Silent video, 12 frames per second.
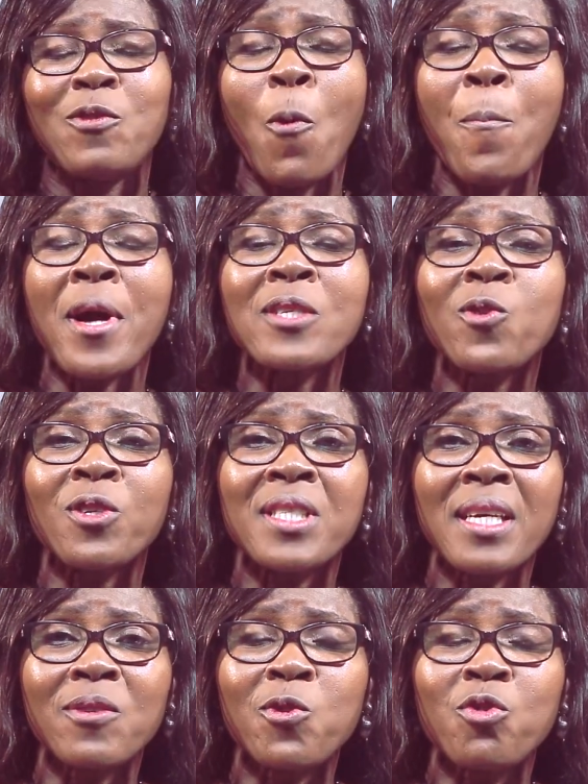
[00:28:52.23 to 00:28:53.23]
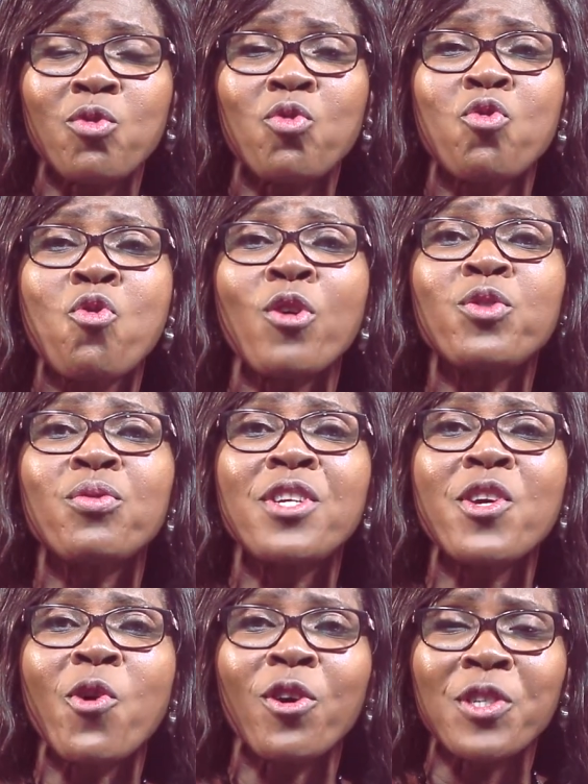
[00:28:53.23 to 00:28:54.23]
your pastor tells you, go to
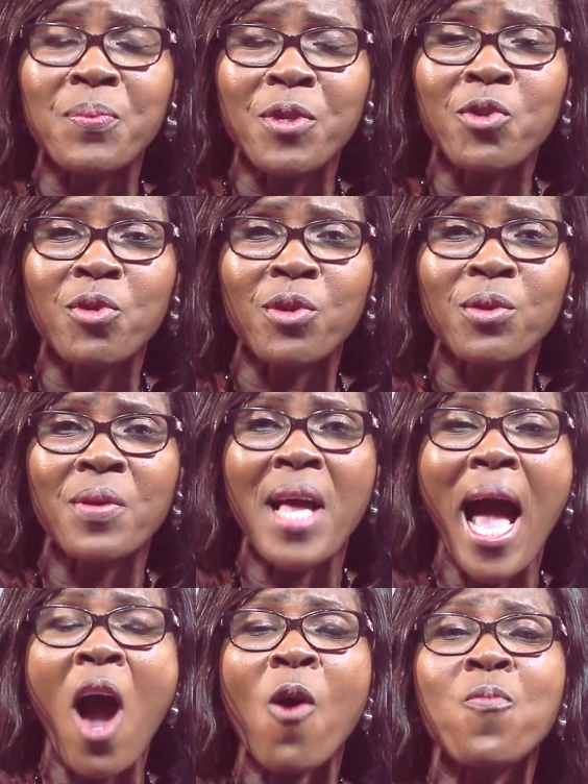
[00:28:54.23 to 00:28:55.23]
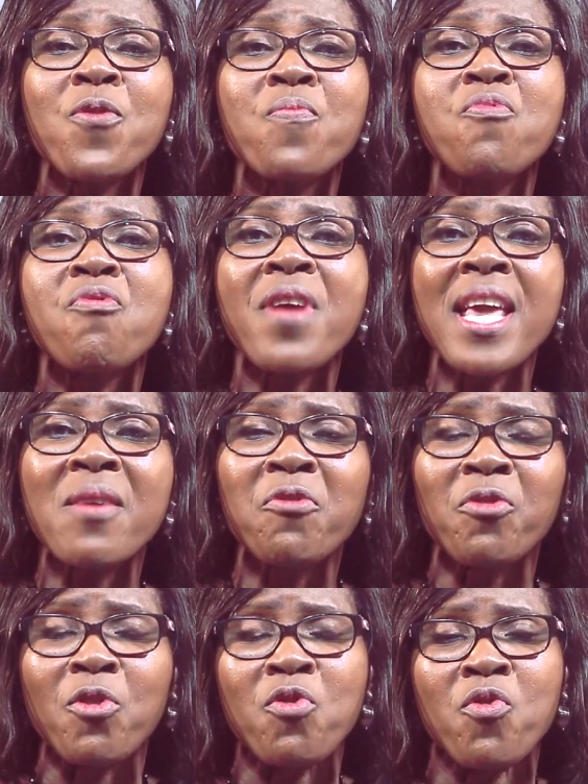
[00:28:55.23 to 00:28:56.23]
the hospital, I'll be praying
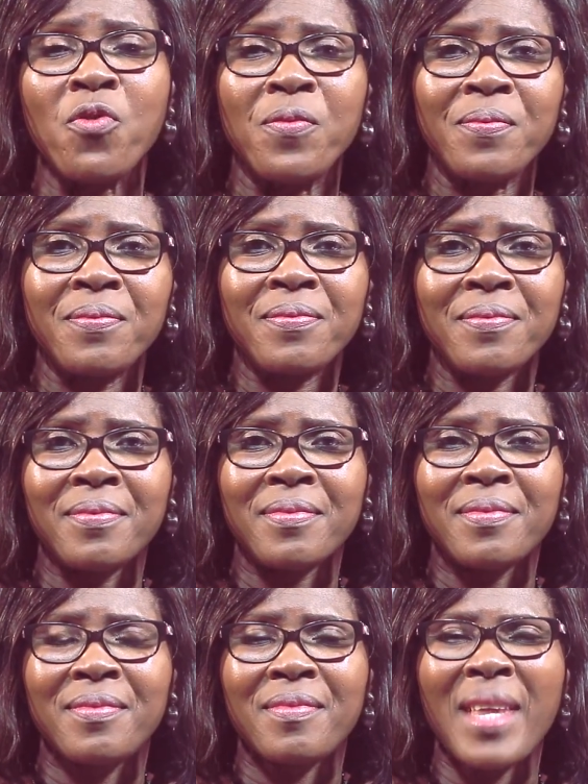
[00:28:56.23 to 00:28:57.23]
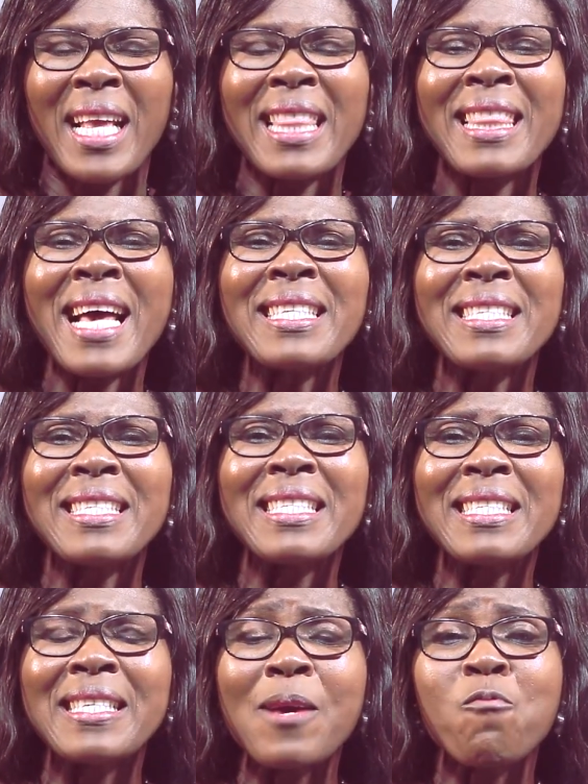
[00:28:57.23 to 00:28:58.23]
for you. That is
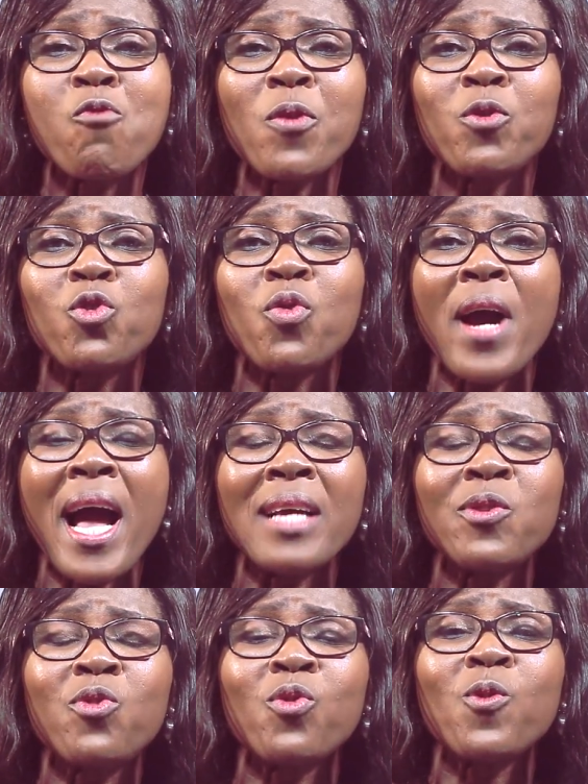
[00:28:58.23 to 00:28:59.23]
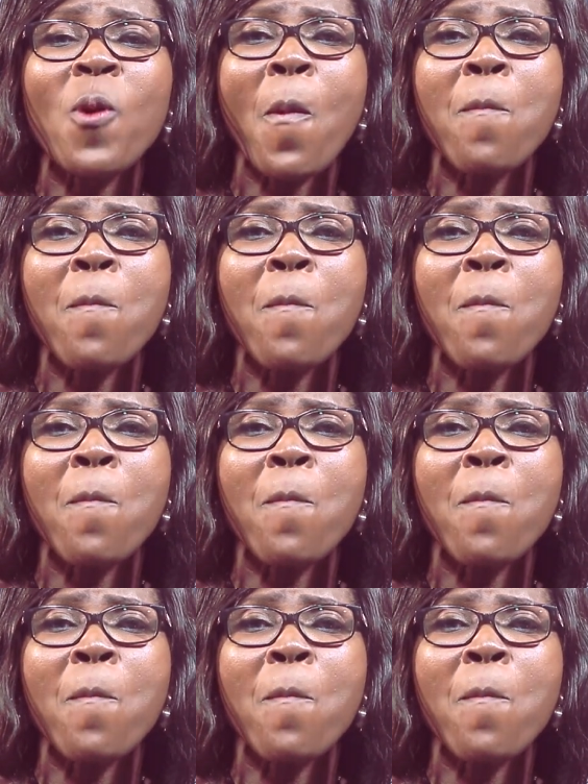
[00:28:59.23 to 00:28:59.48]
the same way we should handle